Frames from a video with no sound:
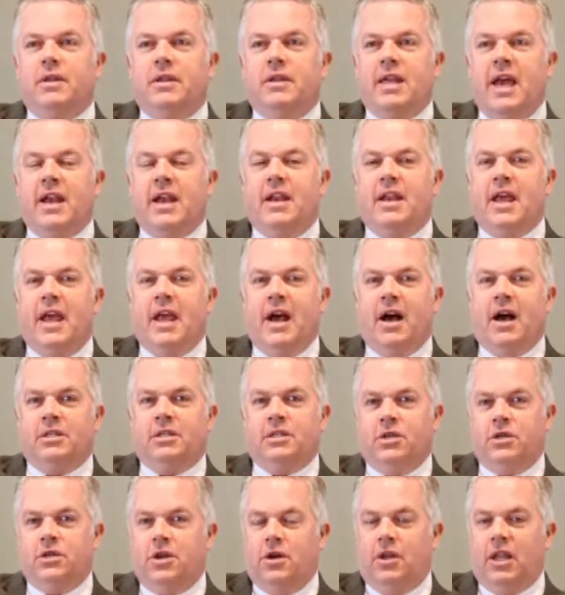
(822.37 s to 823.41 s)
they, they
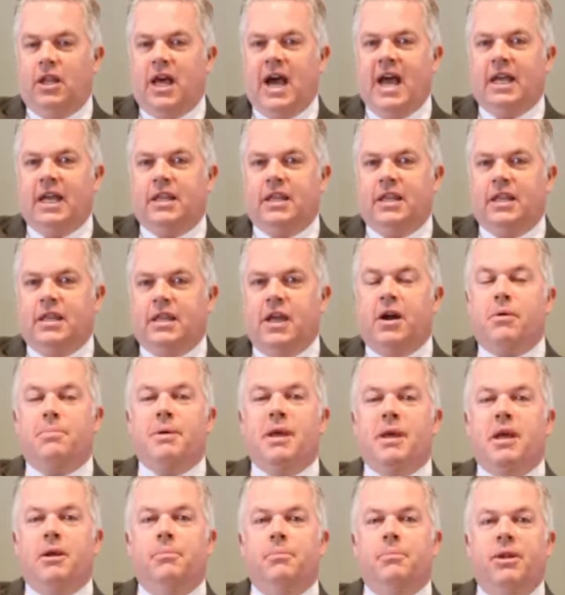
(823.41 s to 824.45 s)
also don't like that they're
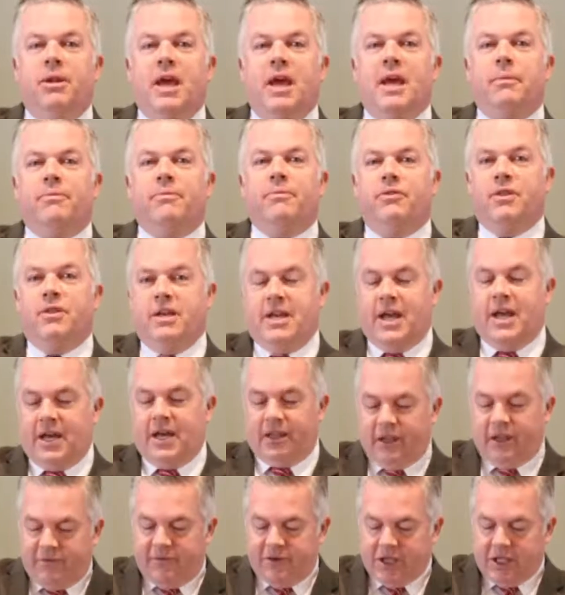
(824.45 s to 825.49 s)
being blamed for the
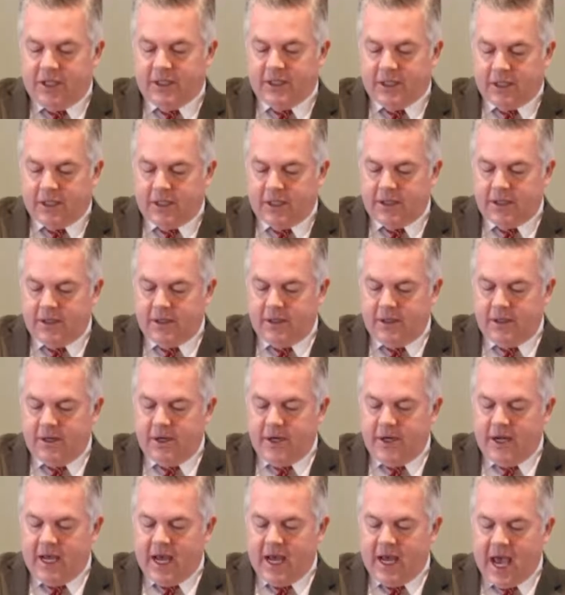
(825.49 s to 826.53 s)
death of Jesus
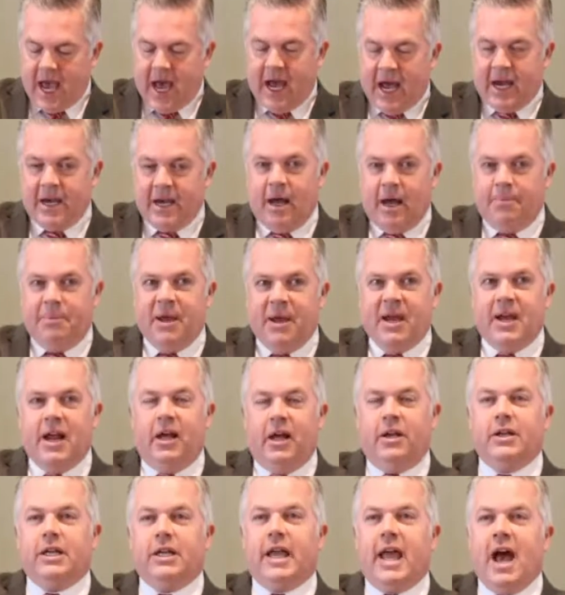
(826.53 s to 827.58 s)
and uh, being
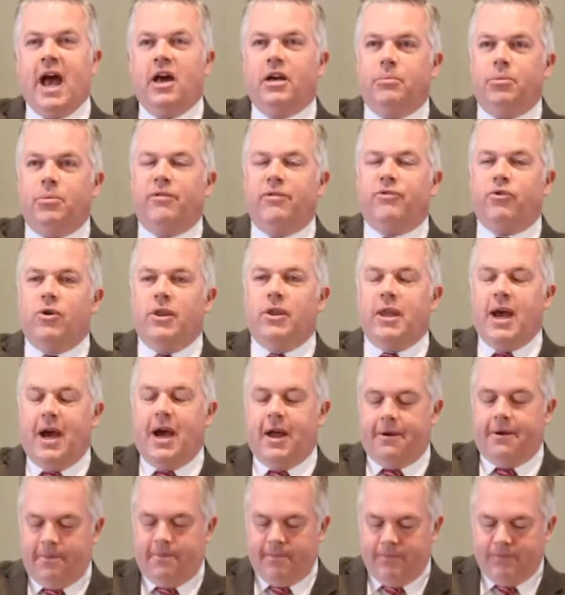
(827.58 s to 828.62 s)
held accountable for
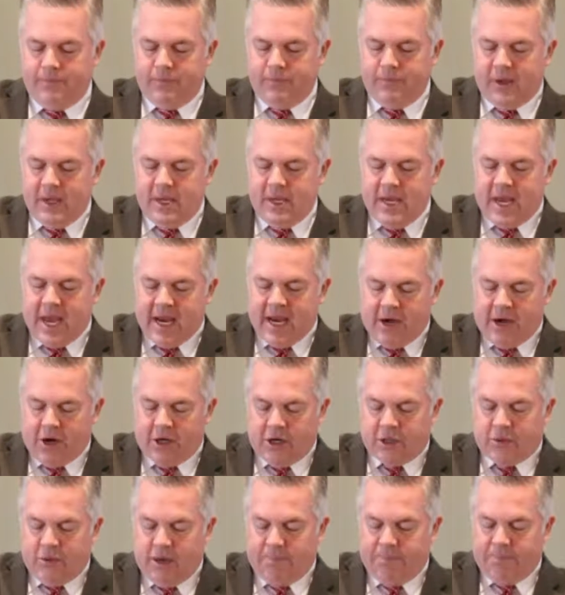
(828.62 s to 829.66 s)
that. And
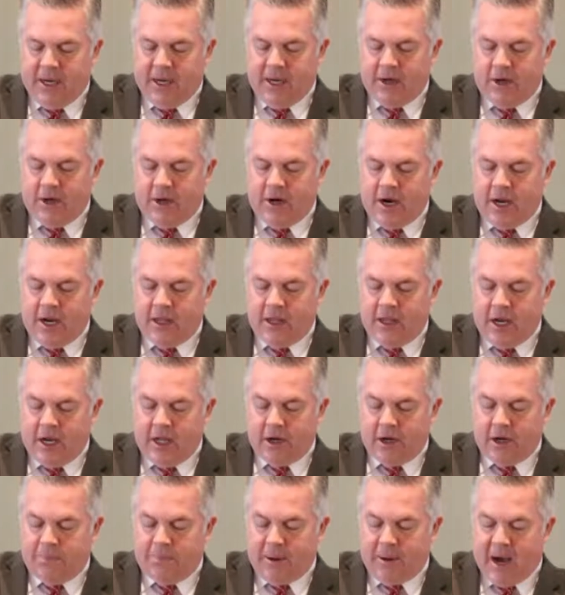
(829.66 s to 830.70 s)
here's what Peter and the
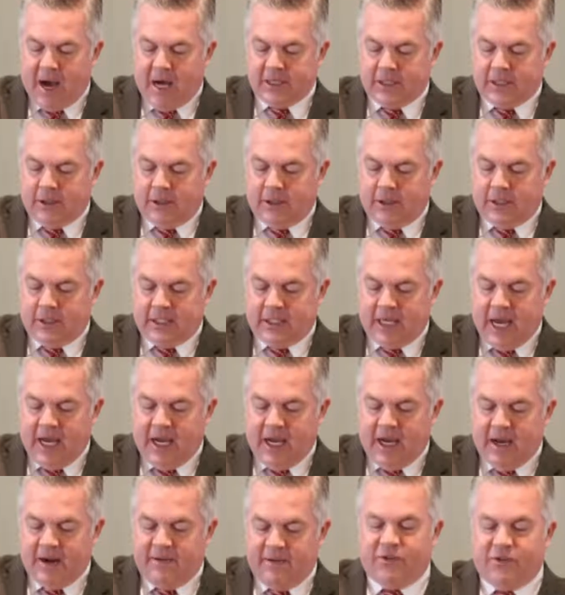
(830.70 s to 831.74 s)
other apostles
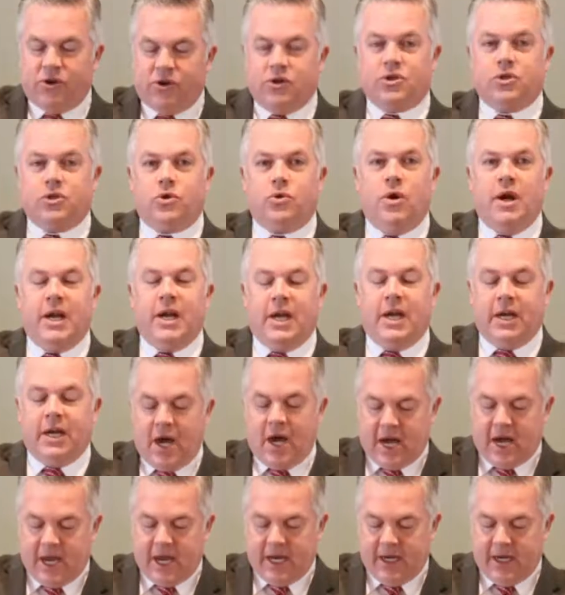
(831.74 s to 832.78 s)
say in verse 29